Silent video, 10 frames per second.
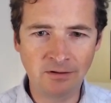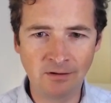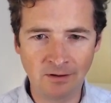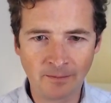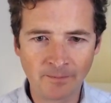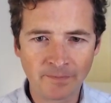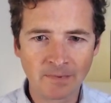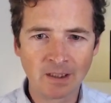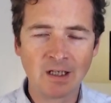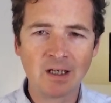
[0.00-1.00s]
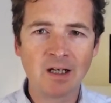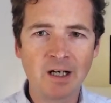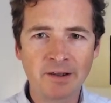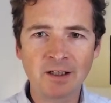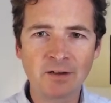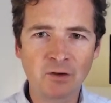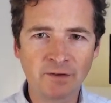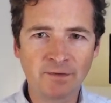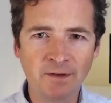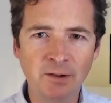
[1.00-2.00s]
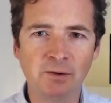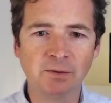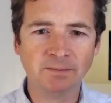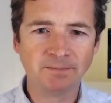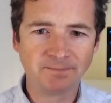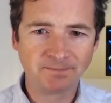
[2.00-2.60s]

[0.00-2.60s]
I think I've got the flu.